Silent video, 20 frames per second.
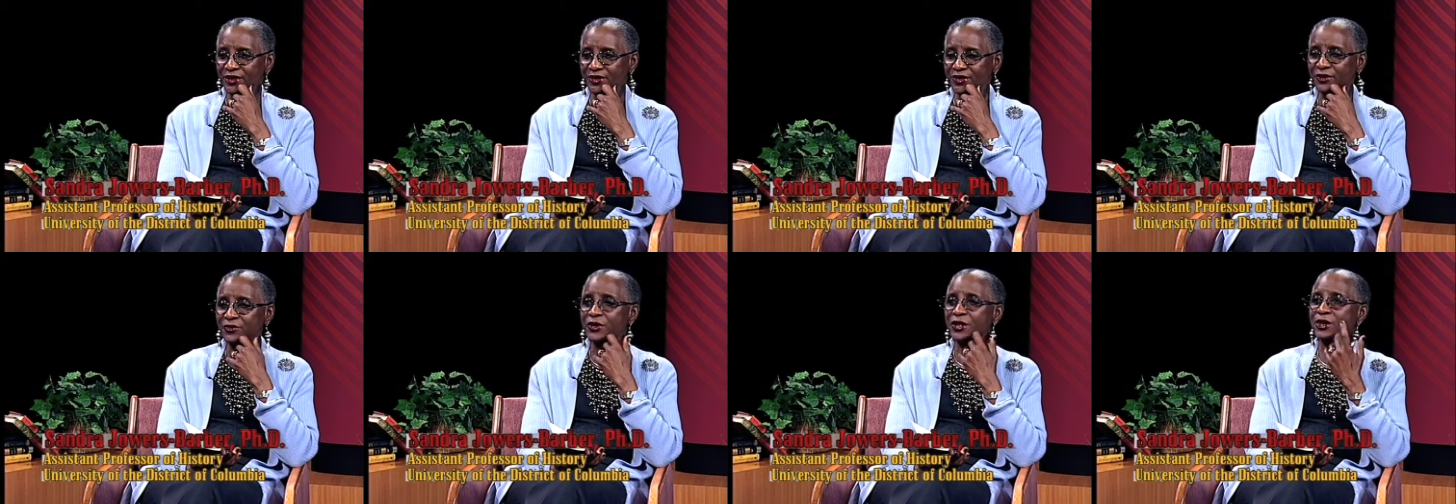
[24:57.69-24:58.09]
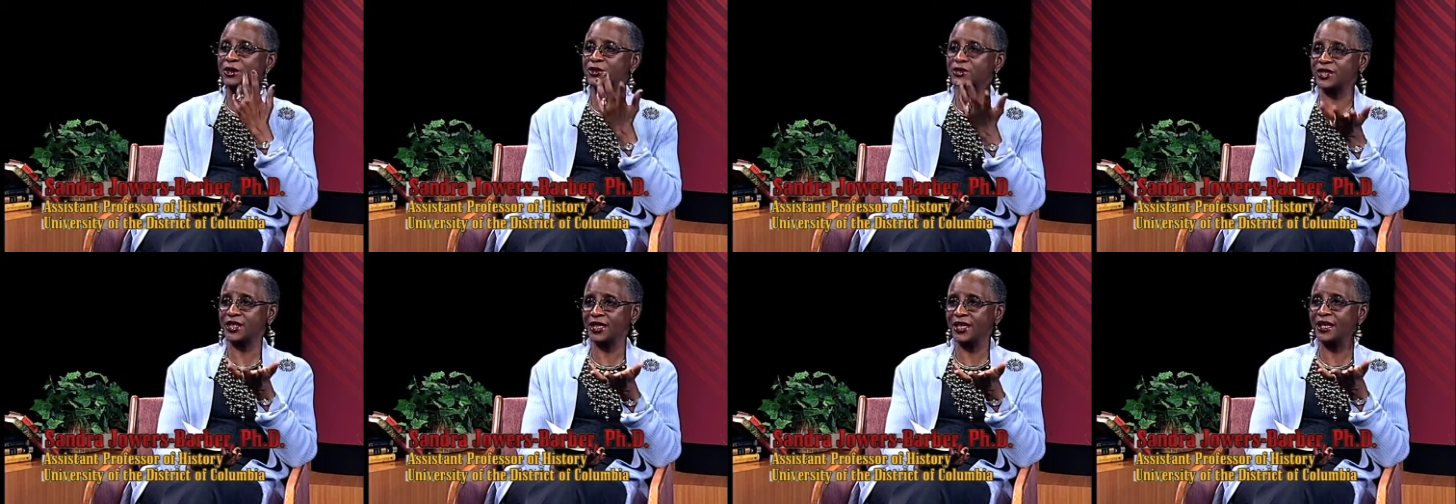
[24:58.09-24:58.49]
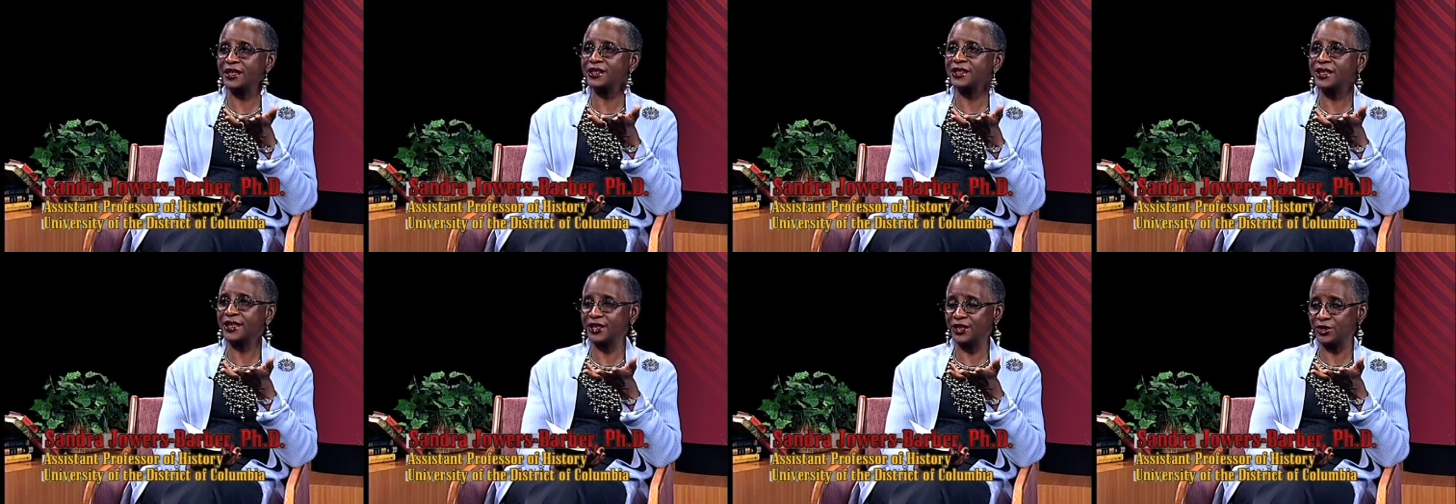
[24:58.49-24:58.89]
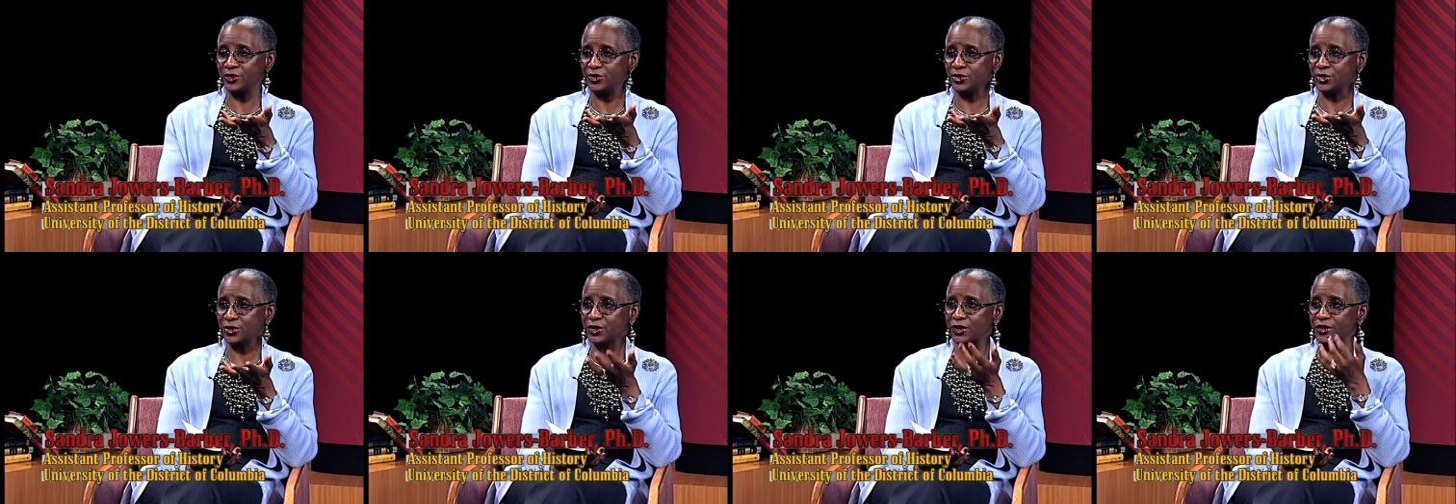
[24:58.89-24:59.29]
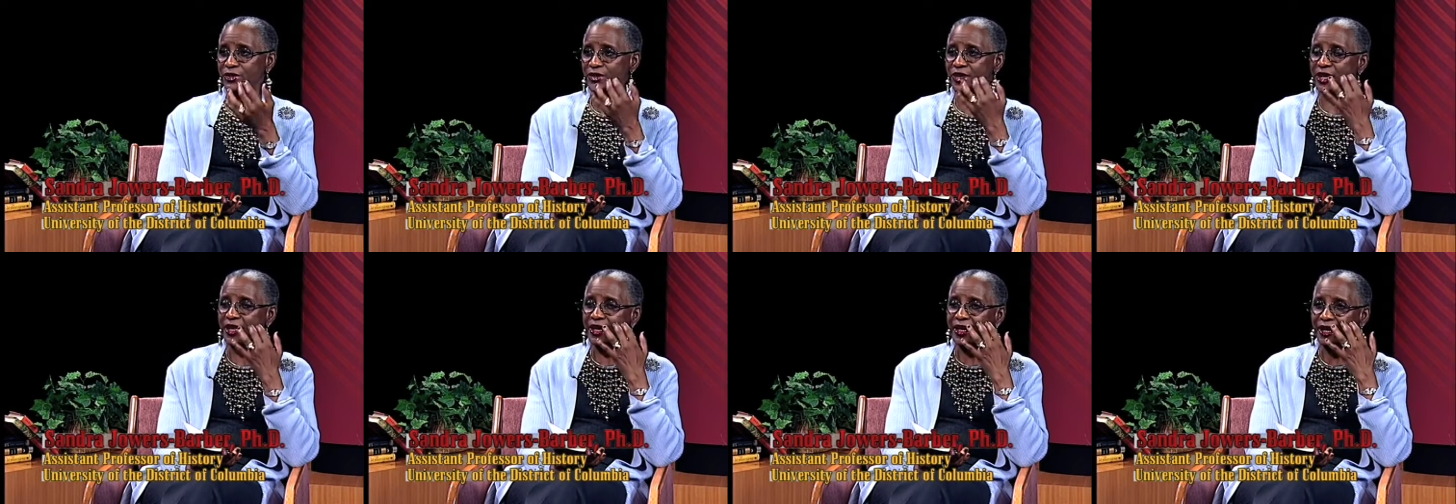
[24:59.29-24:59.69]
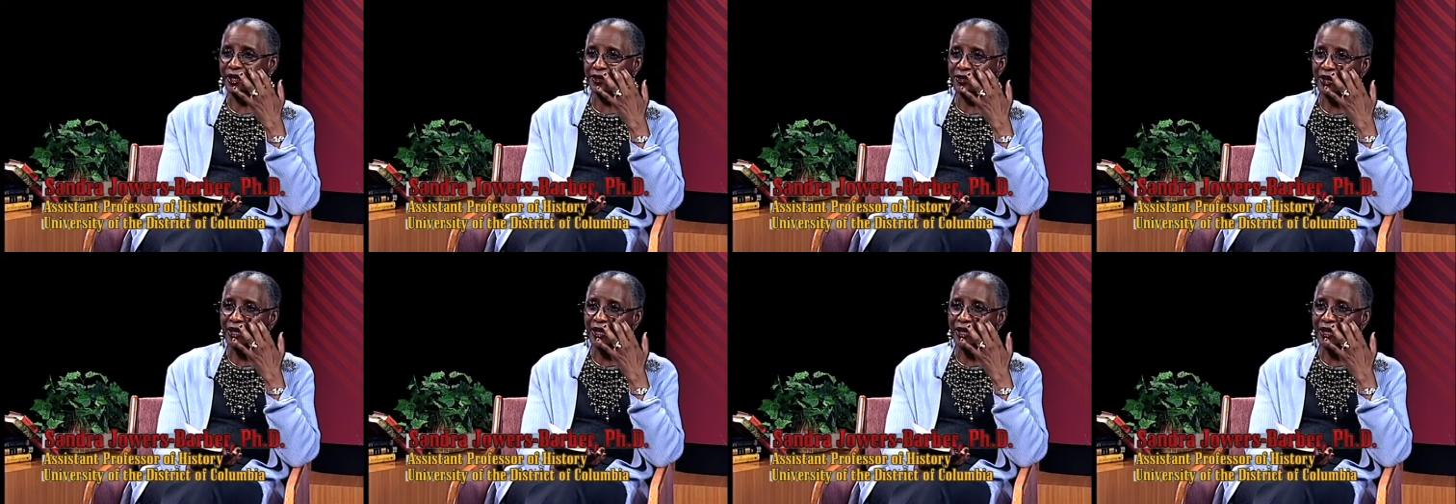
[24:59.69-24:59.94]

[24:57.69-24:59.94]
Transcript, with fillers: difficulty in getting jurors, and there